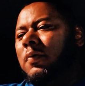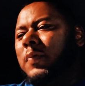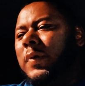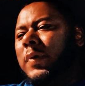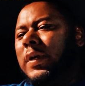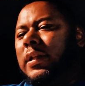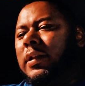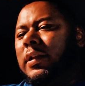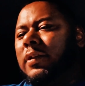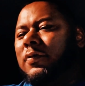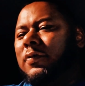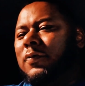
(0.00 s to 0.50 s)

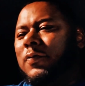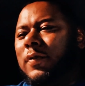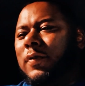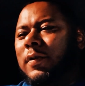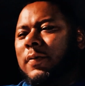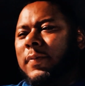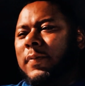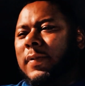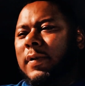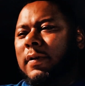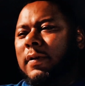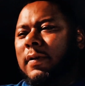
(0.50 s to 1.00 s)
meet this
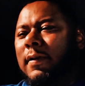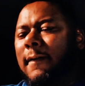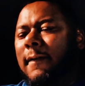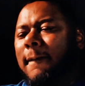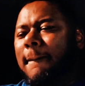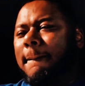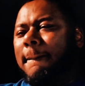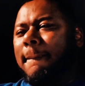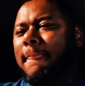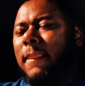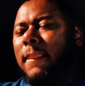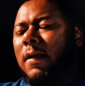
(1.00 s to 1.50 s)
woman.
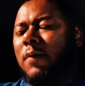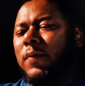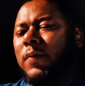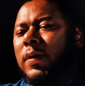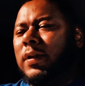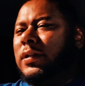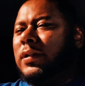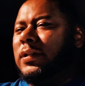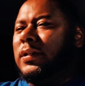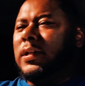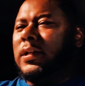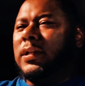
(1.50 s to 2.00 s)
And
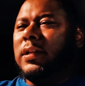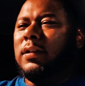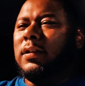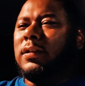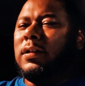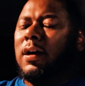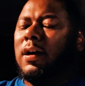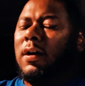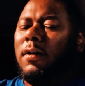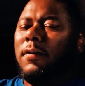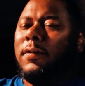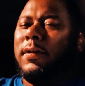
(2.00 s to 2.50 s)
we just get to
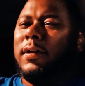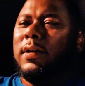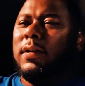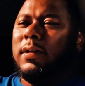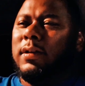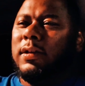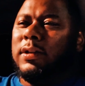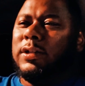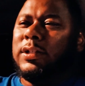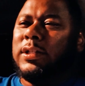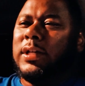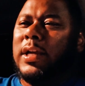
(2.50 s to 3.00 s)

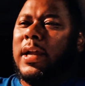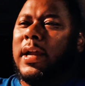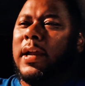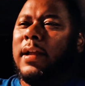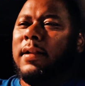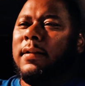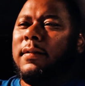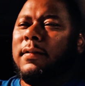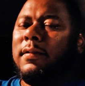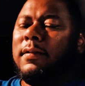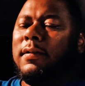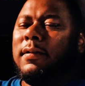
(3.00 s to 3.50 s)
talking and
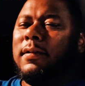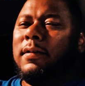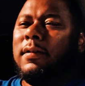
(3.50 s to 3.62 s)
chatting.